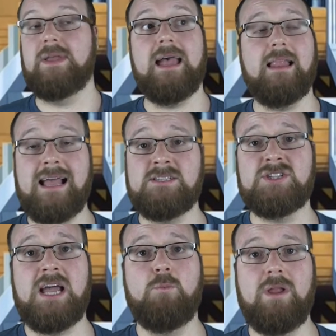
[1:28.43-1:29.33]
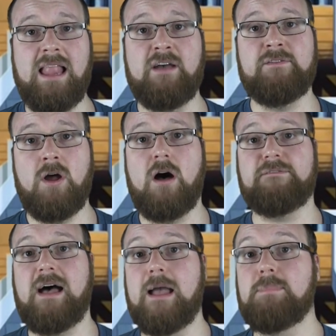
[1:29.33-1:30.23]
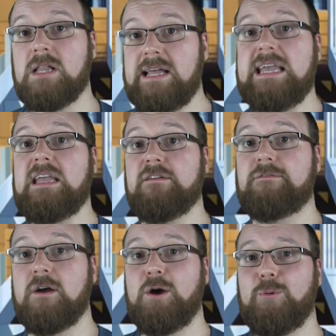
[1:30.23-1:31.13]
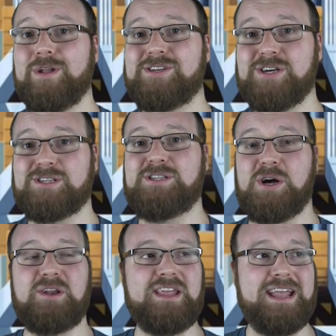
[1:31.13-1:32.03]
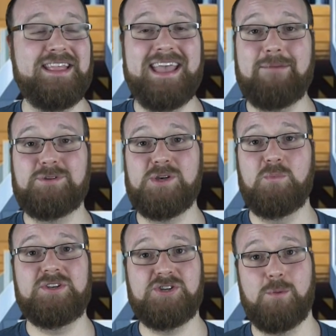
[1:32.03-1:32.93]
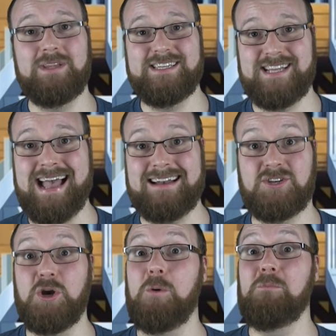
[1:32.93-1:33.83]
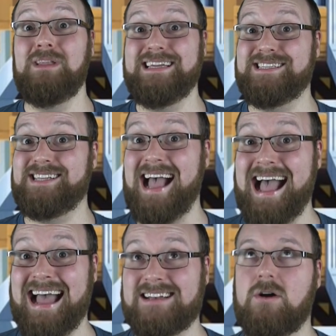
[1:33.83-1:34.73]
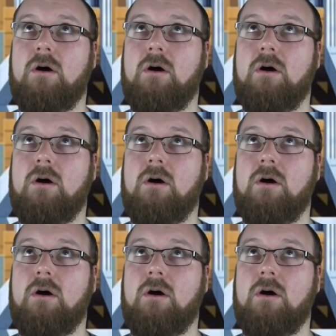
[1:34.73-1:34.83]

But yeah, last time we left off, I believe we'd just done the episode with Chumley's dad. Chumley's dad!